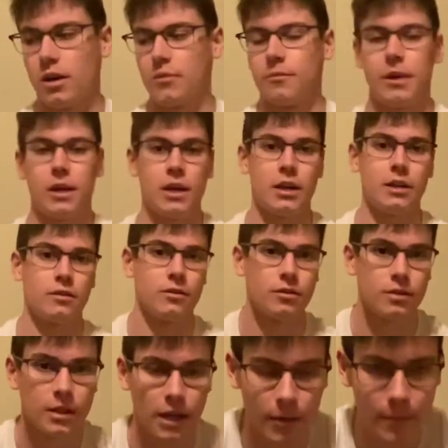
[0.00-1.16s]
And
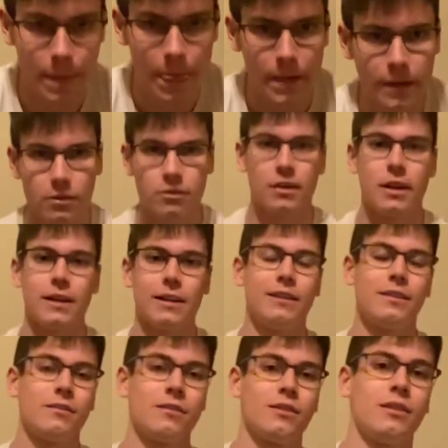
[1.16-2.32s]
yeah, so that
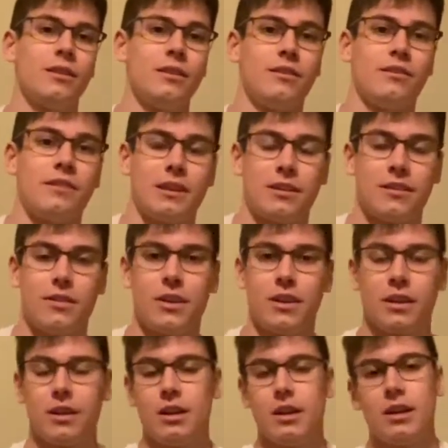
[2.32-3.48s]
is the second thing.
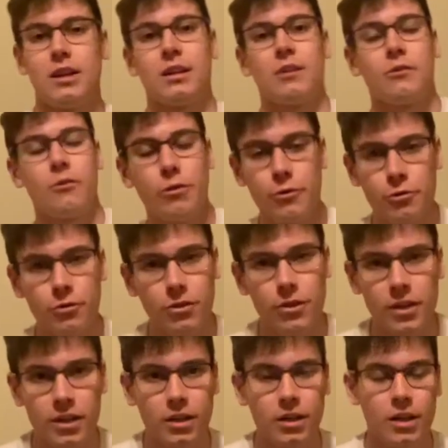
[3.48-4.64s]
Now the third
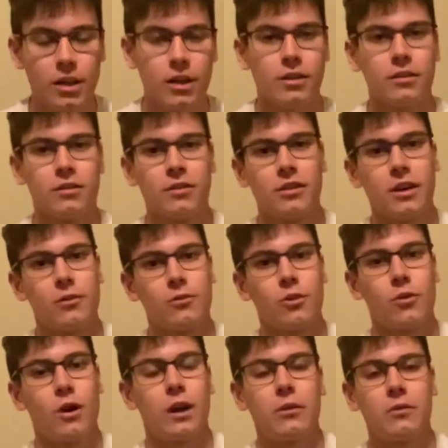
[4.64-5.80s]
thing, that
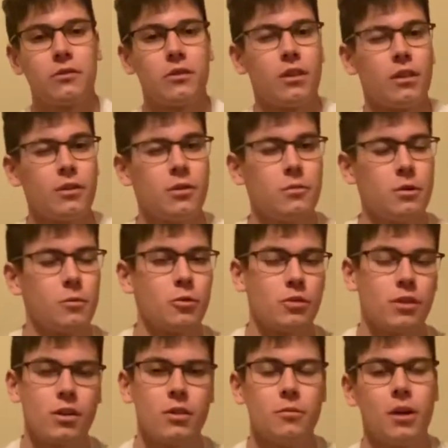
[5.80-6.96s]
requires a little bit more
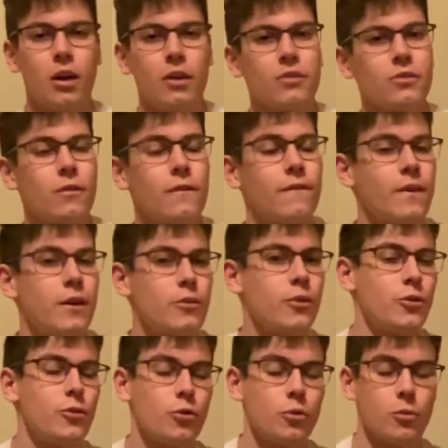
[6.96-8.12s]
skill, but also very
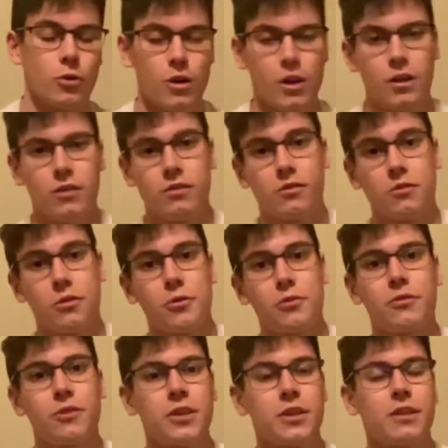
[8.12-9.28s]
doable. The third
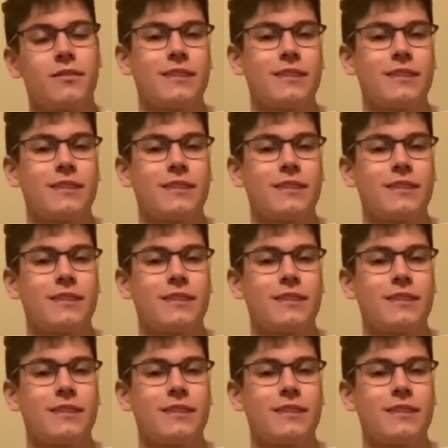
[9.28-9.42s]
thing is